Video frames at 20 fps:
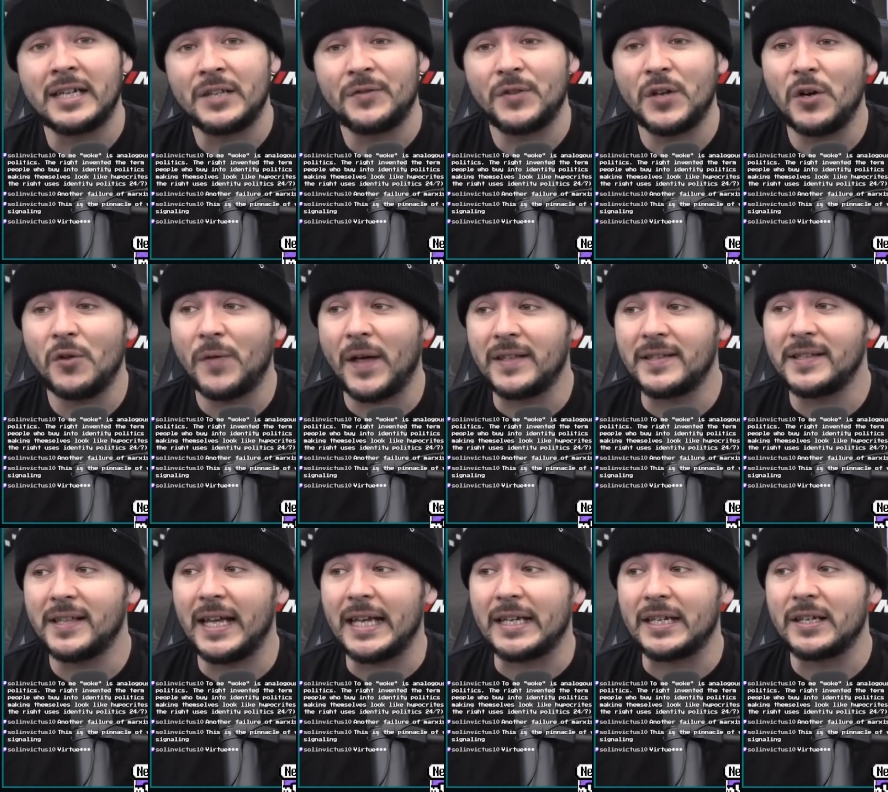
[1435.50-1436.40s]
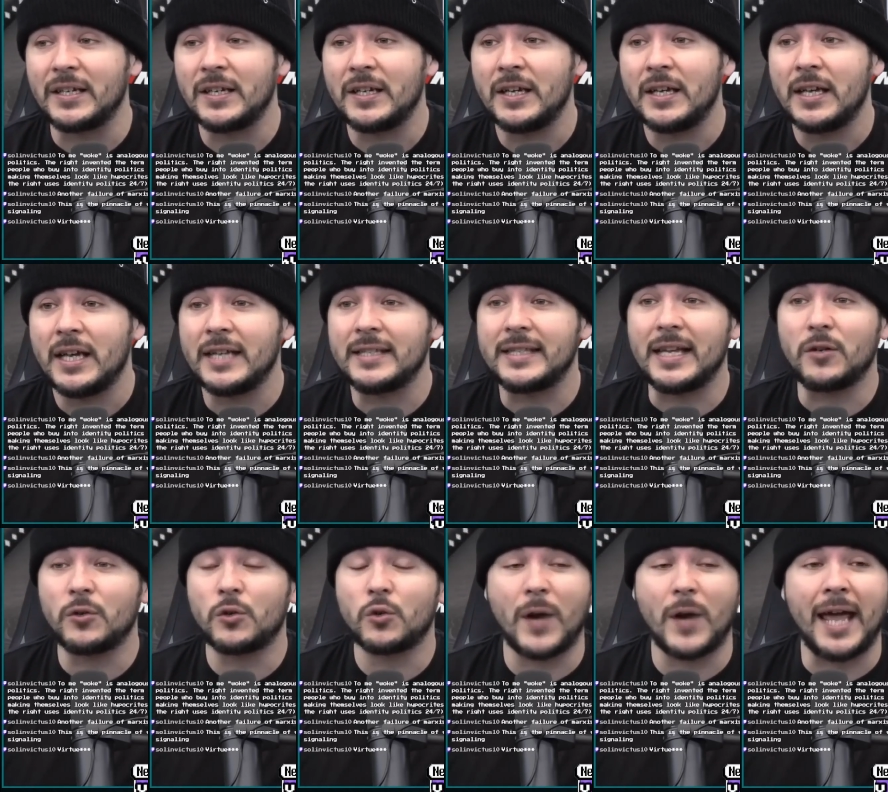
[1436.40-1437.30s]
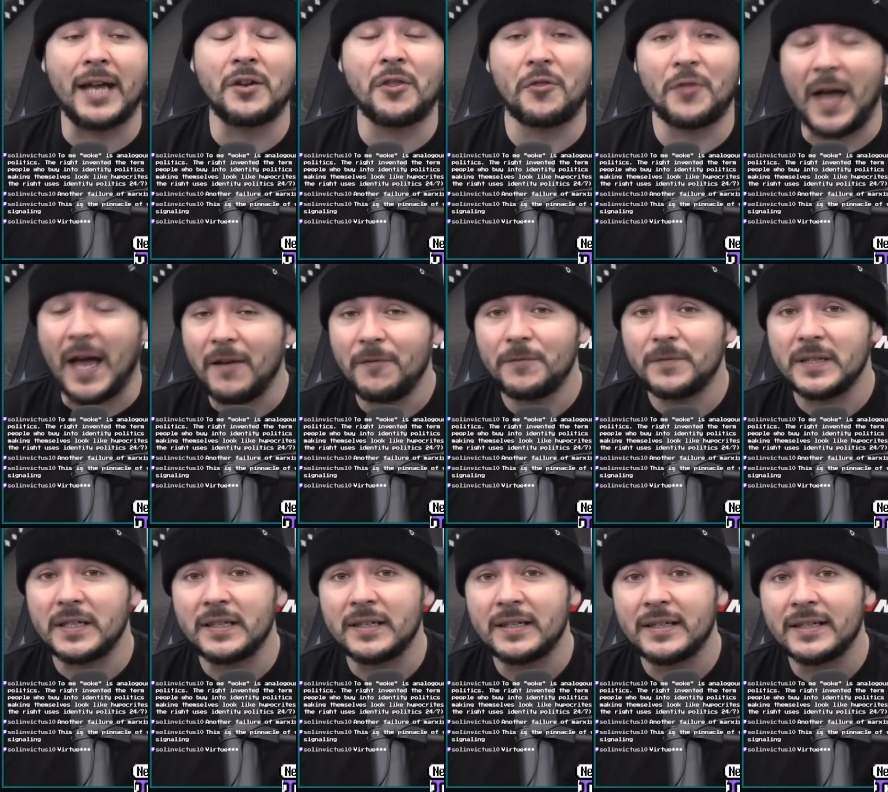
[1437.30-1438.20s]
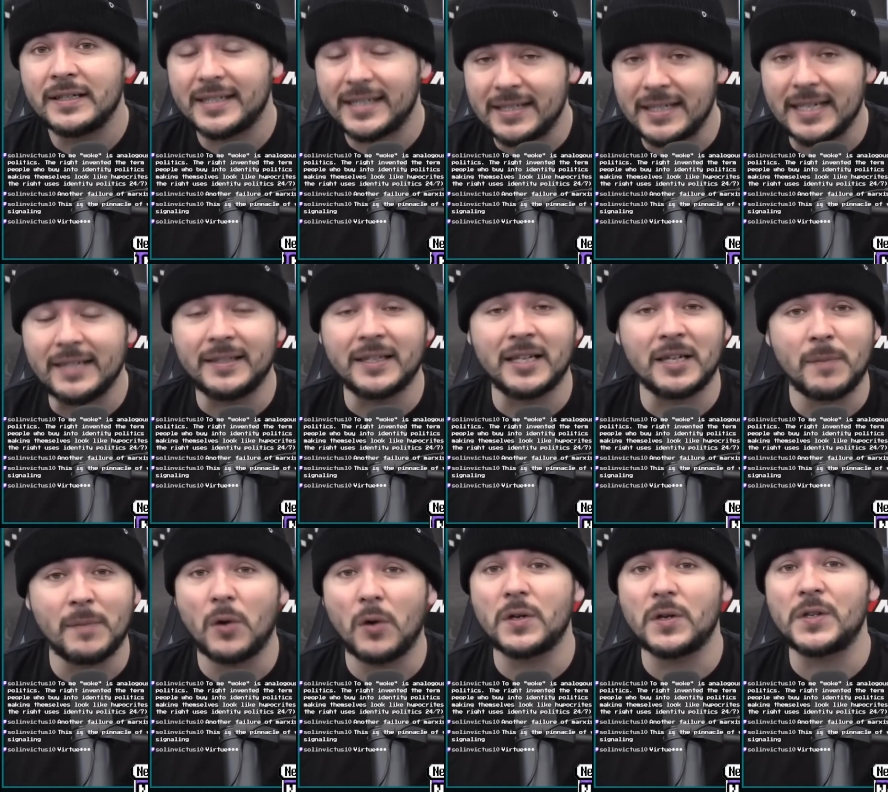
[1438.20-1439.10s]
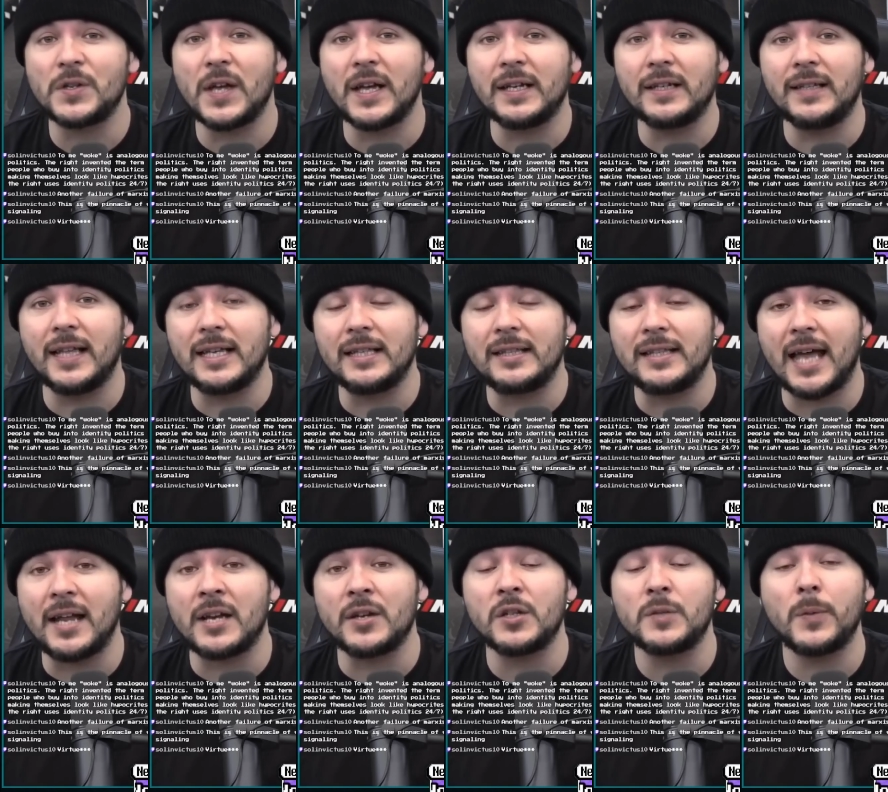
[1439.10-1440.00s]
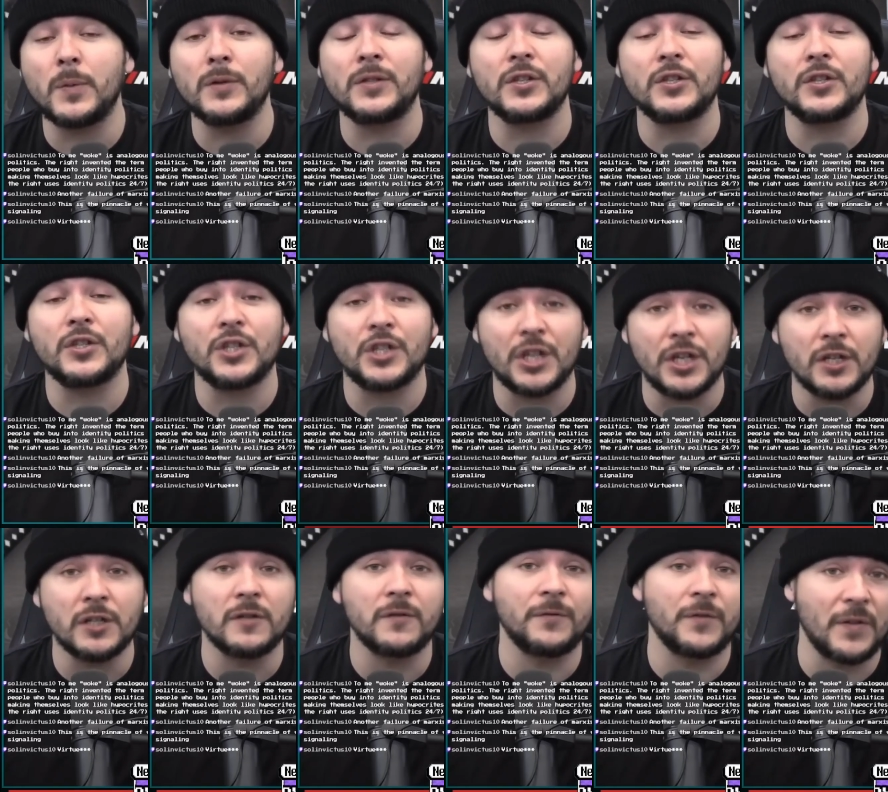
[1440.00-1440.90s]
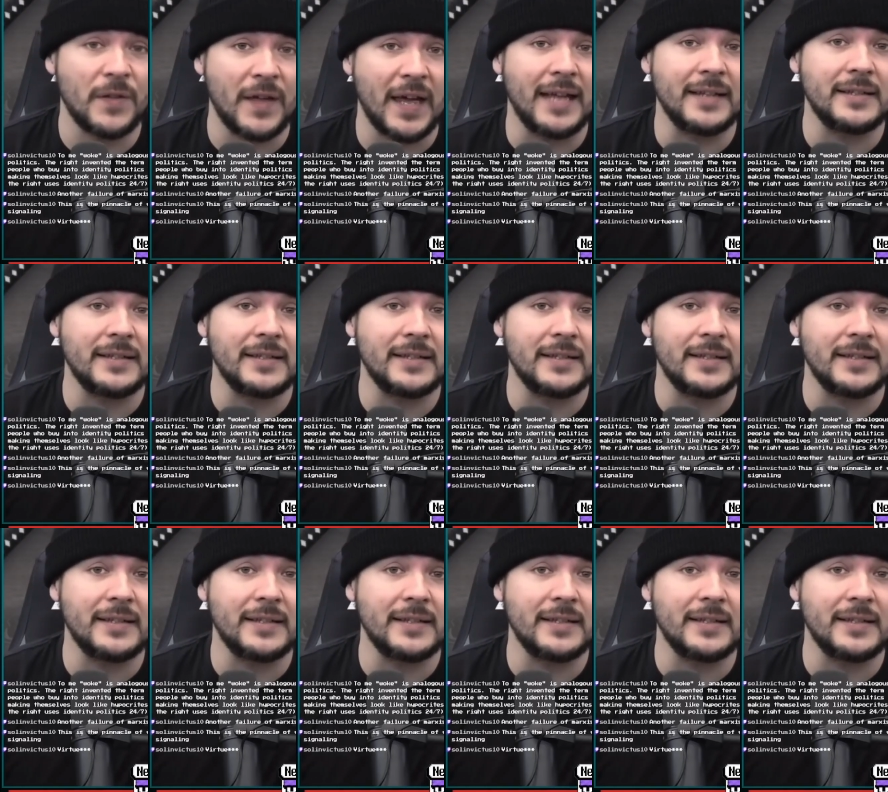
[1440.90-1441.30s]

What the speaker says: Yo, that's like, is that grand theft? Stealing a motorcycle like that? And you're supposed to cheer for that.